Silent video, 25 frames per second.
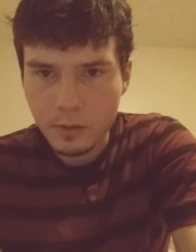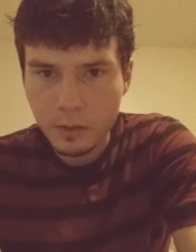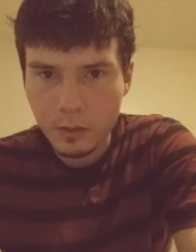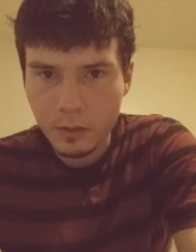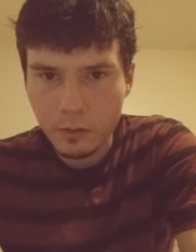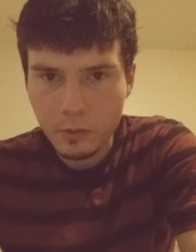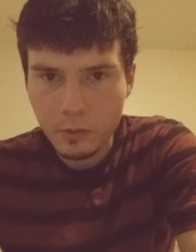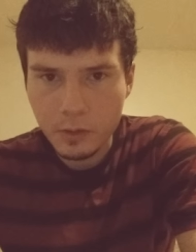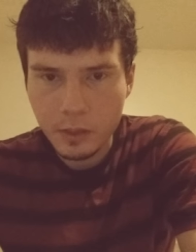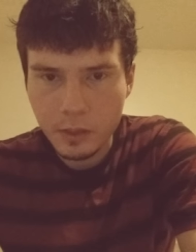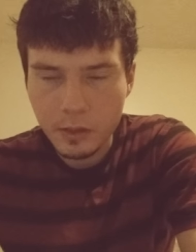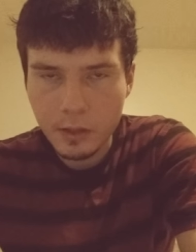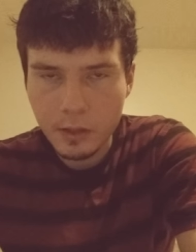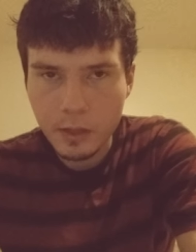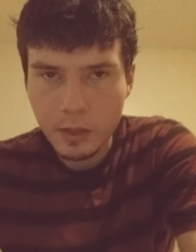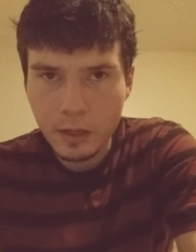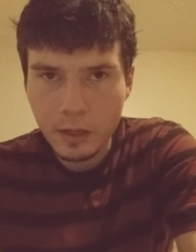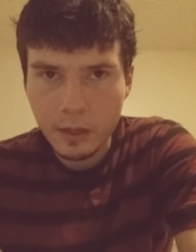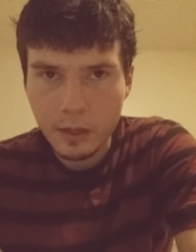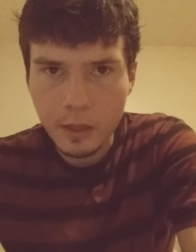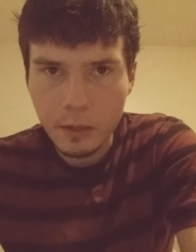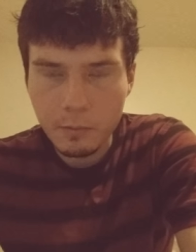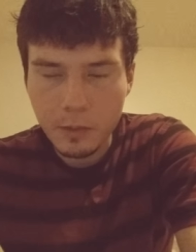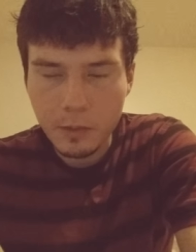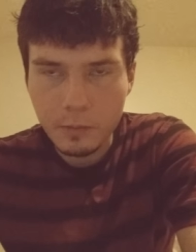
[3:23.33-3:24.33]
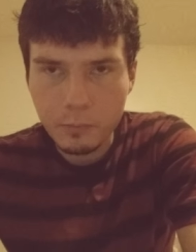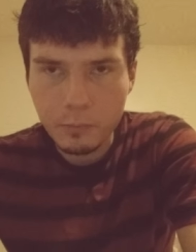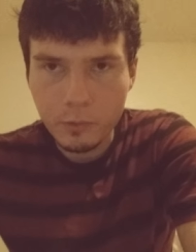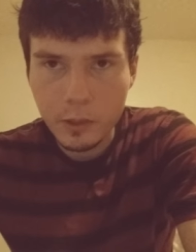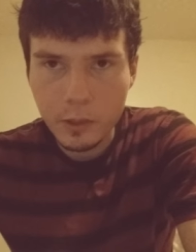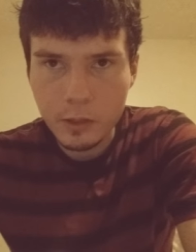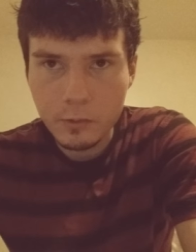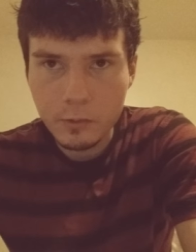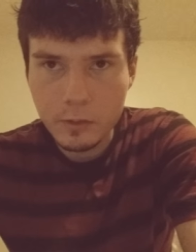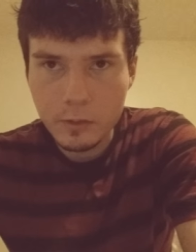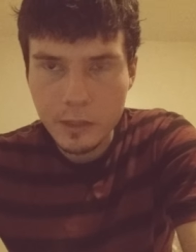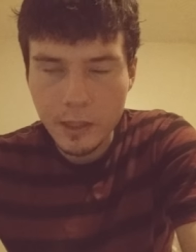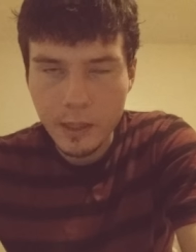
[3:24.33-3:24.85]
the only thing I came up
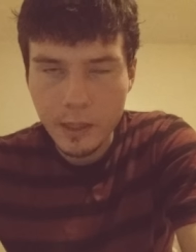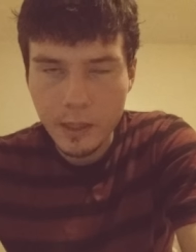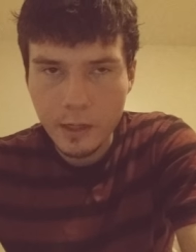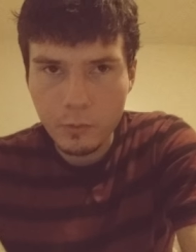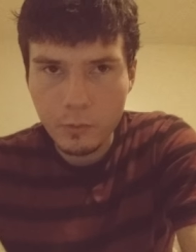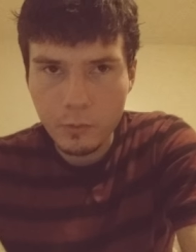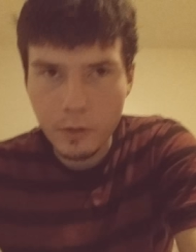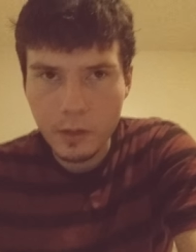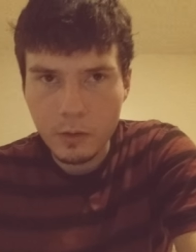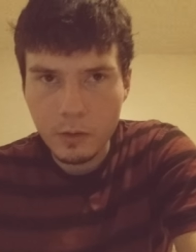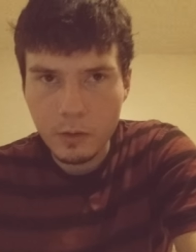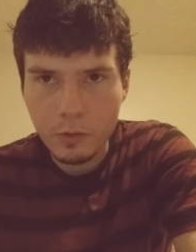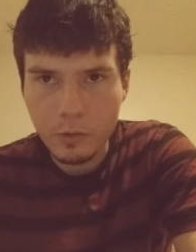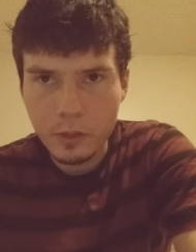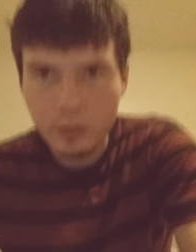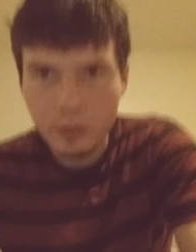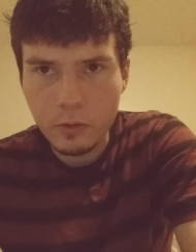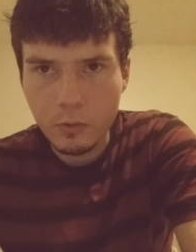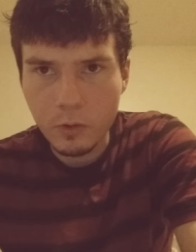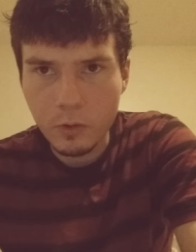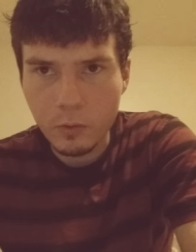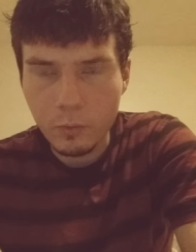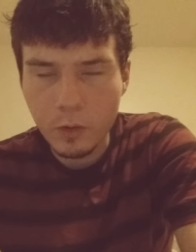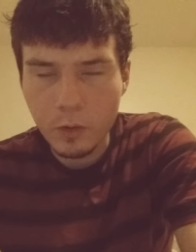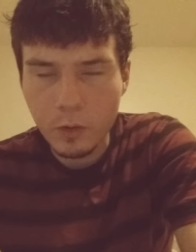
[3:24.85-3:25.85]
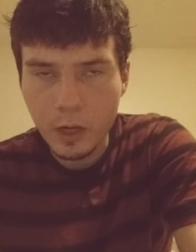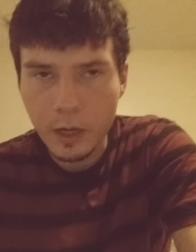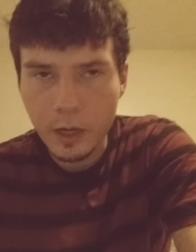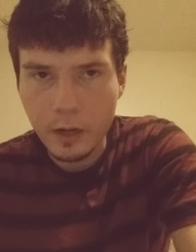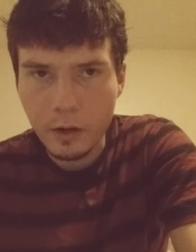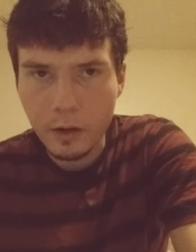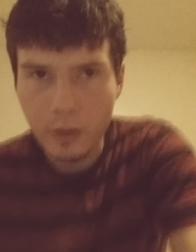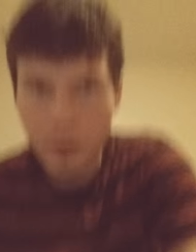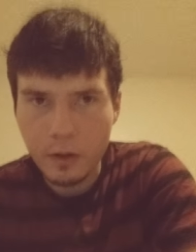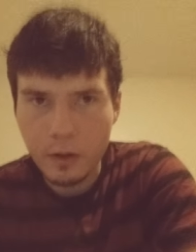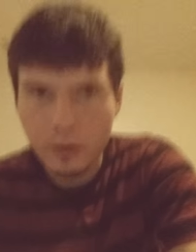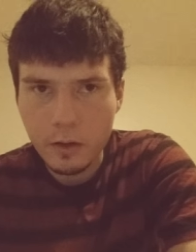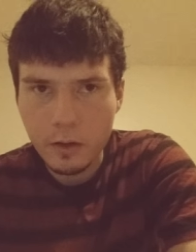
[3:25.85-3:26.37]
with was liquid or
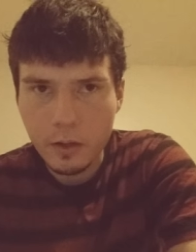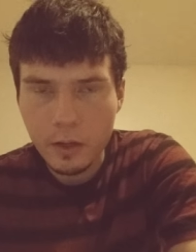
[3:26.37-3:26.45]
water,